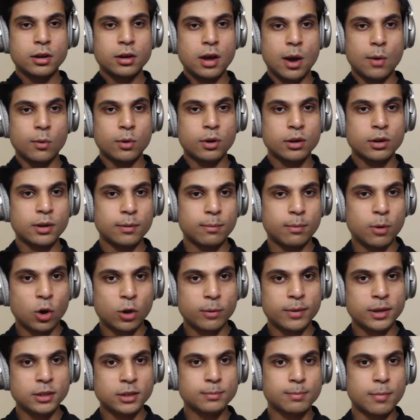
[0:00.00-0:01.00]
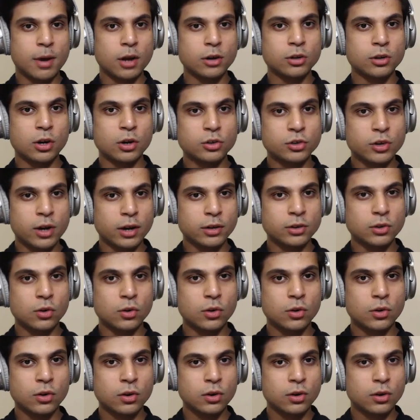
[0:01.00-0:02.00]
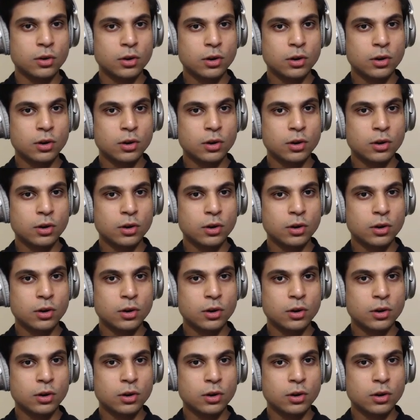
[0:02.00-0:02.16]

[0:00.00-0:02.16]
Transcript: I want to deploy my smart contract on?